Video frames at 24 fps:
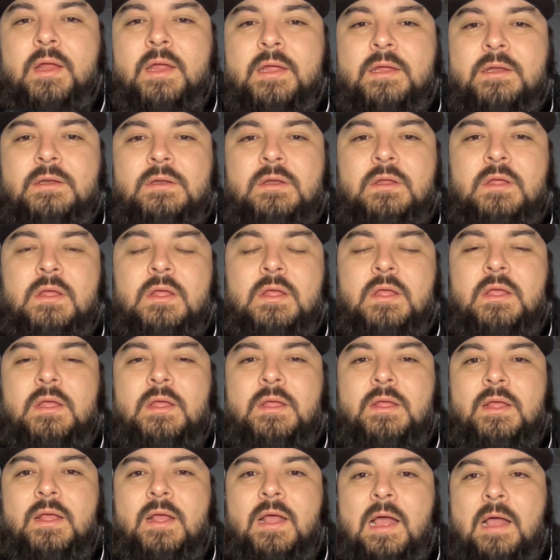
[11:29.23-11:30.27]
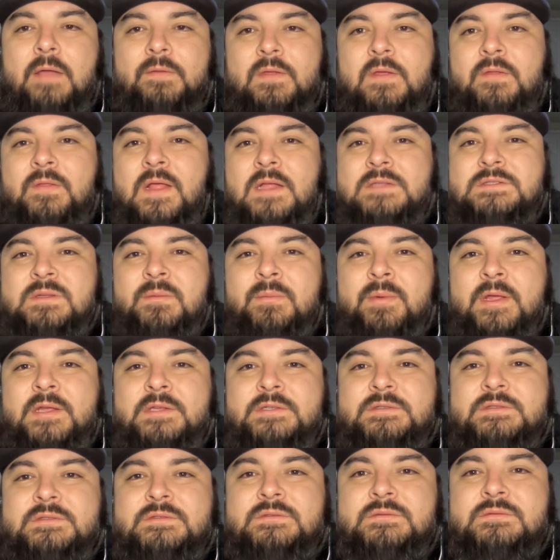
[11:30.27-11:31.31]
And I think that's the
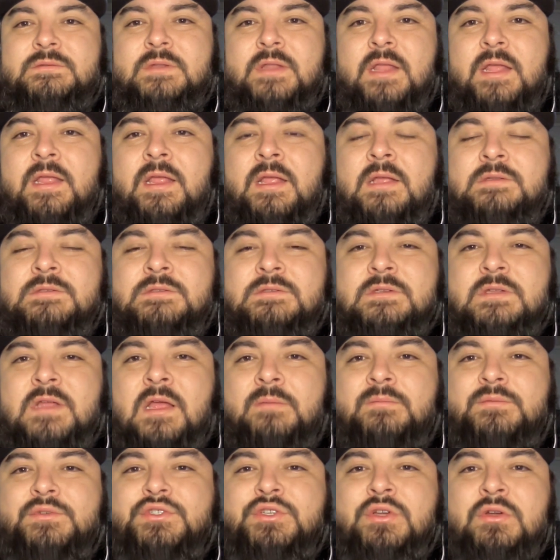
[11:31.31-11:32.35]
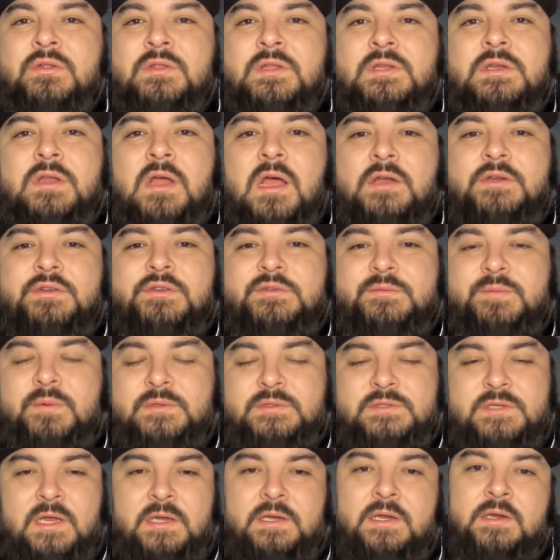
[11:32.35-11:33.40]
biggest thing is I'm sure the Dodgers
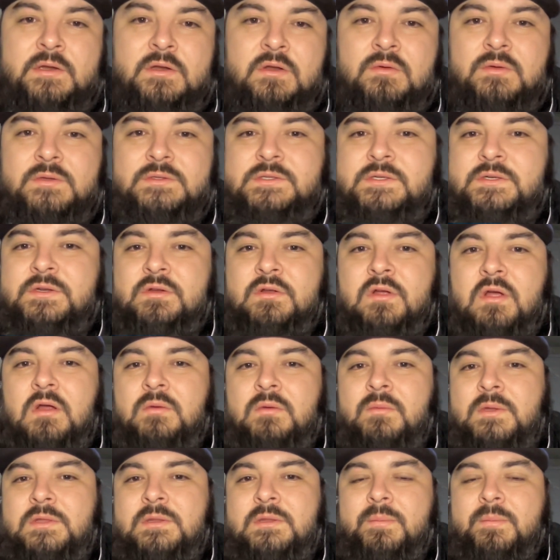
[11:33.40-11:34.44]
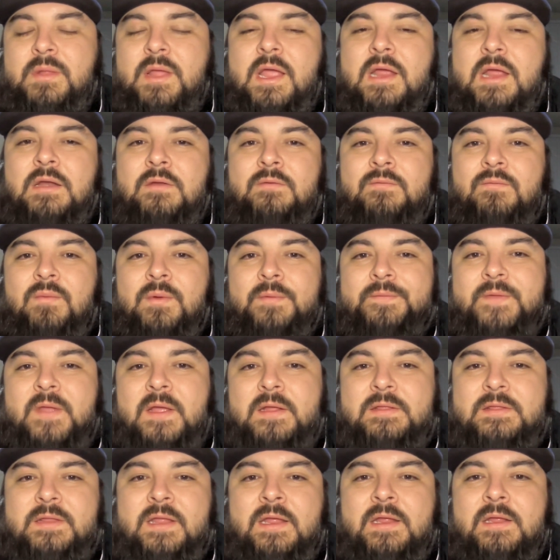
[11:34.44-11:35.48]
presented Noah Syndergaard with the plan of what
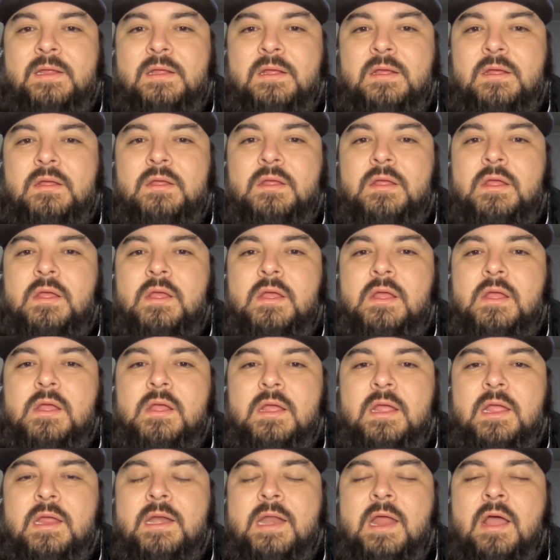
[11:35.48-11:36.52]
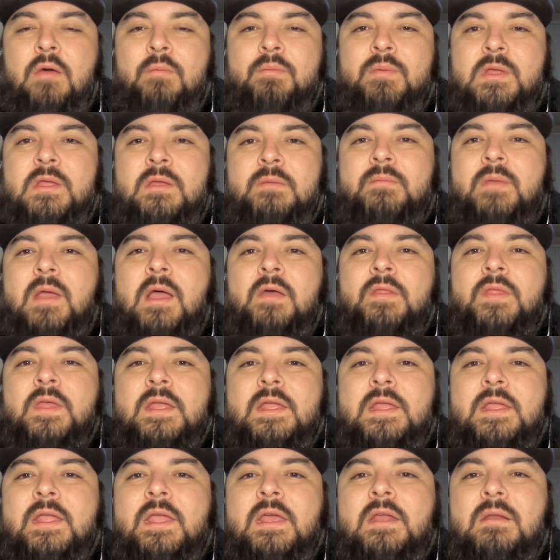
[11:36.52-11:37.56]
they think can help him, how they
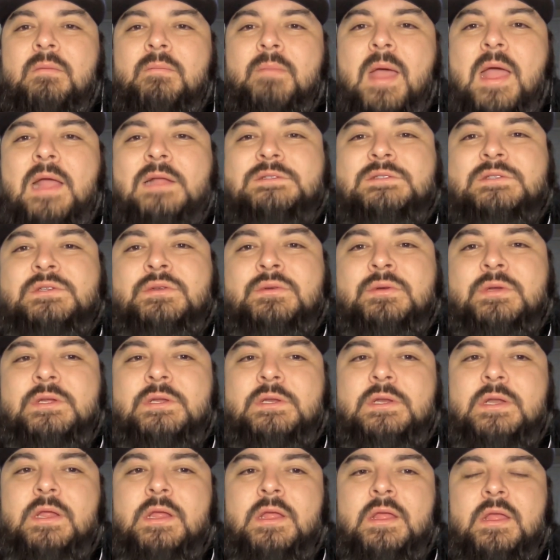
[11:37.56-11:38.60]
can get him back to it.